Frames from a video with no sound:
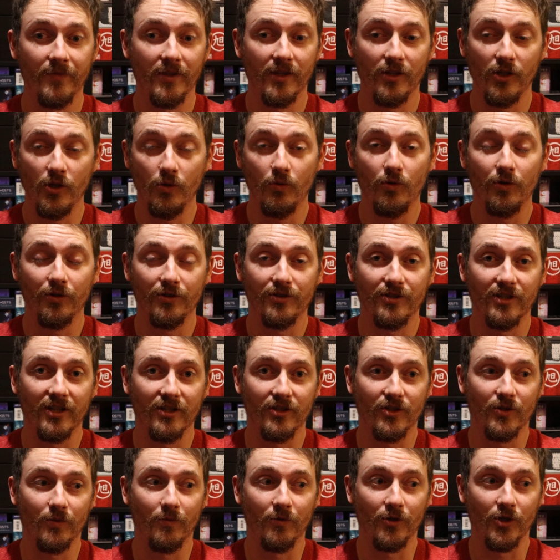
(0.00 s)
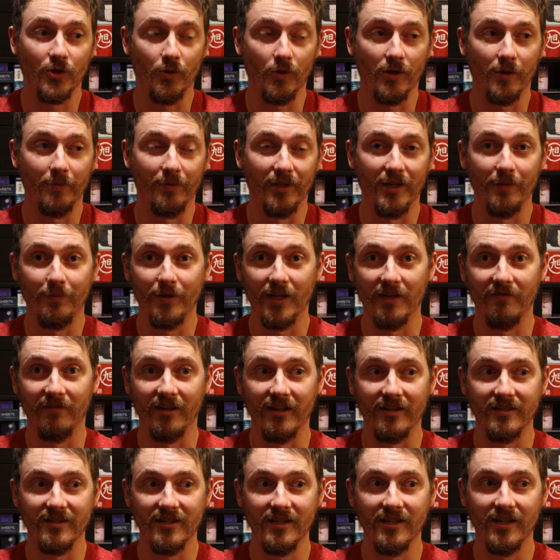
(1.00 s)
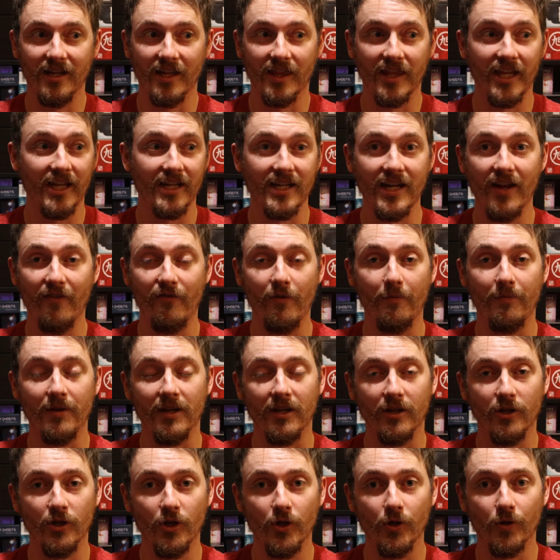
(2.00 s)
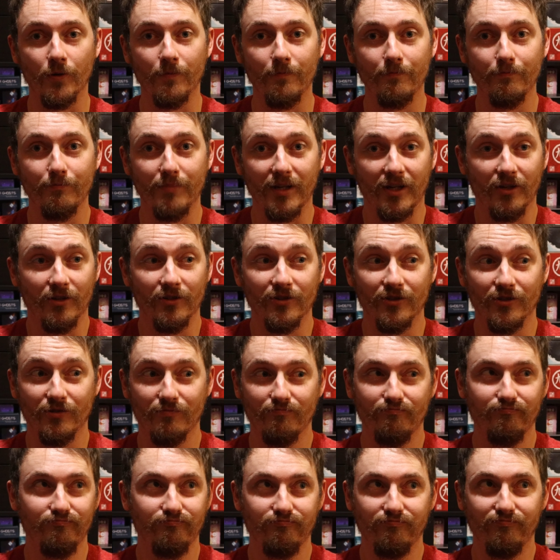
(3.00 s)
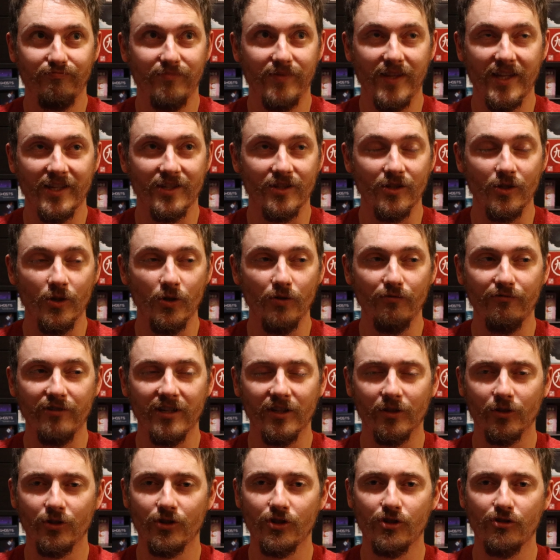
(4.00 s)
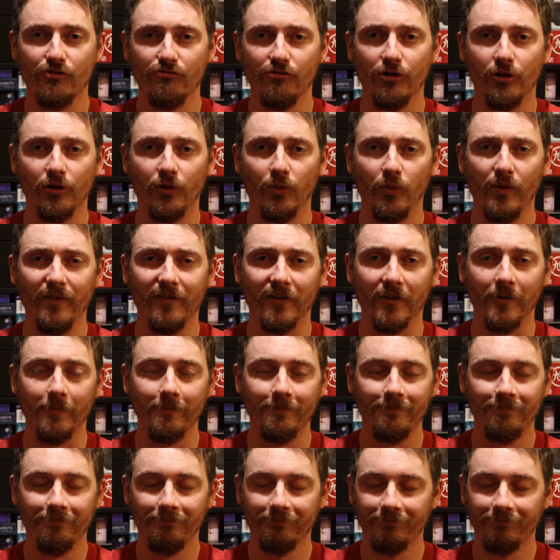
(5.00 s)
You could say to someone, do you want to play Pier 18? And there'd never be a no, because there's no real struggle with it.